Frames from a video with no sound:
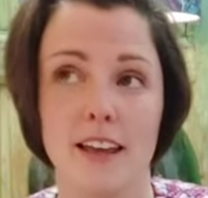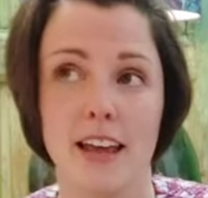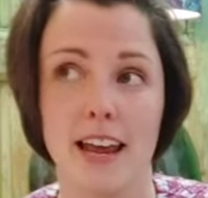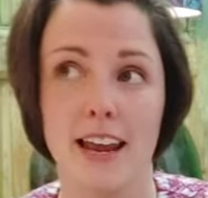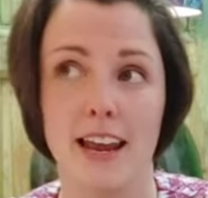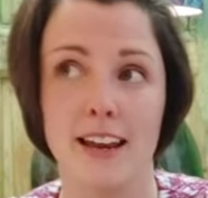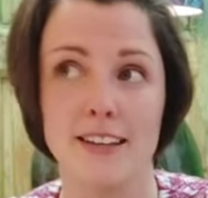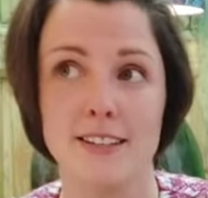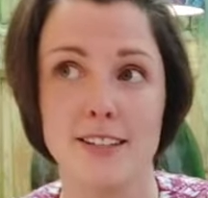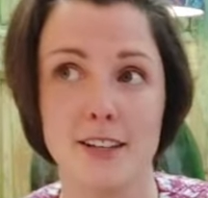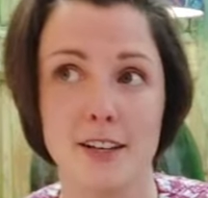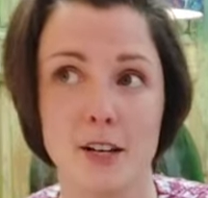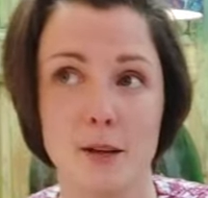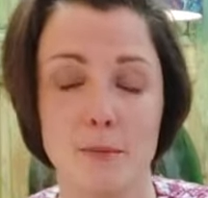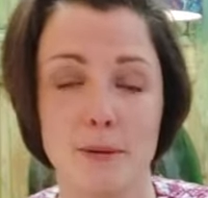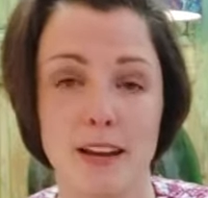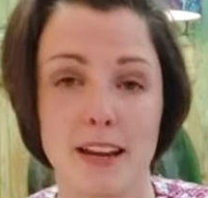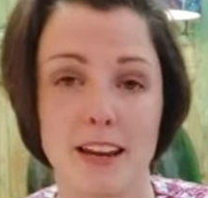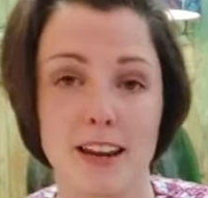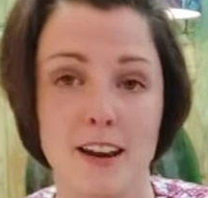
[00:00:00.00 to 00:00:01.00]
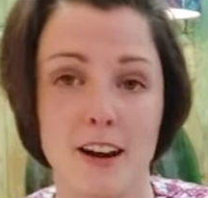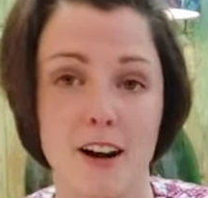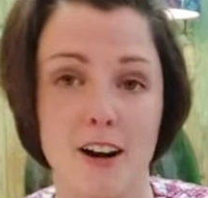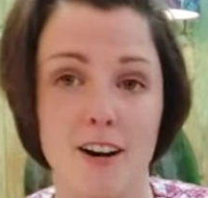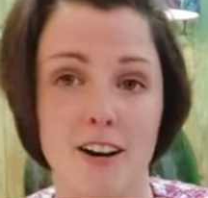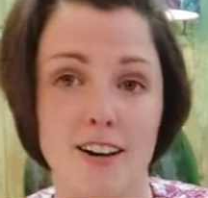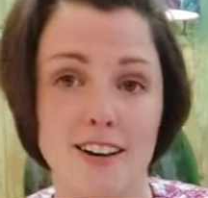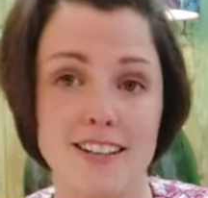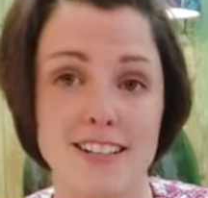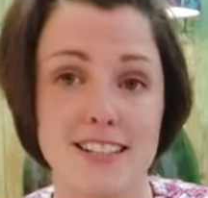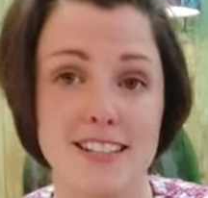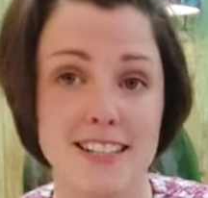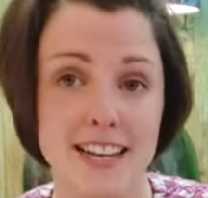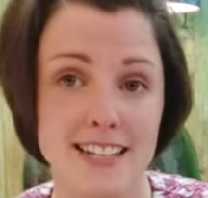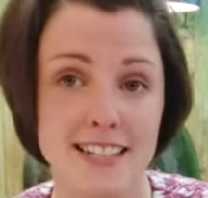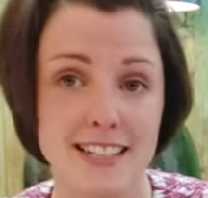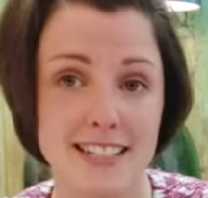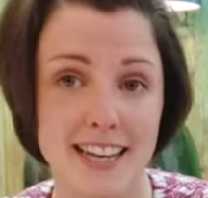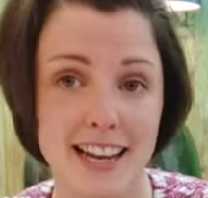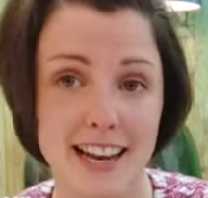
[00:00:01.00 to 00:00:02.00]
It is going to be on
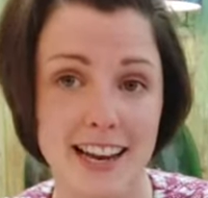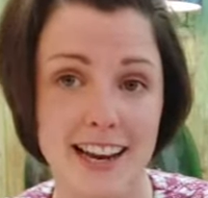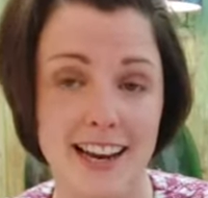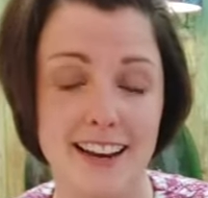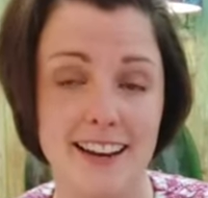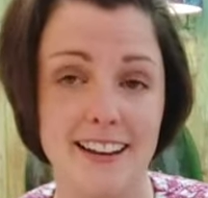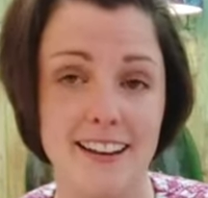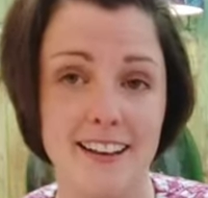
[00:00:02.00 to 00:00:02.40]
Saturday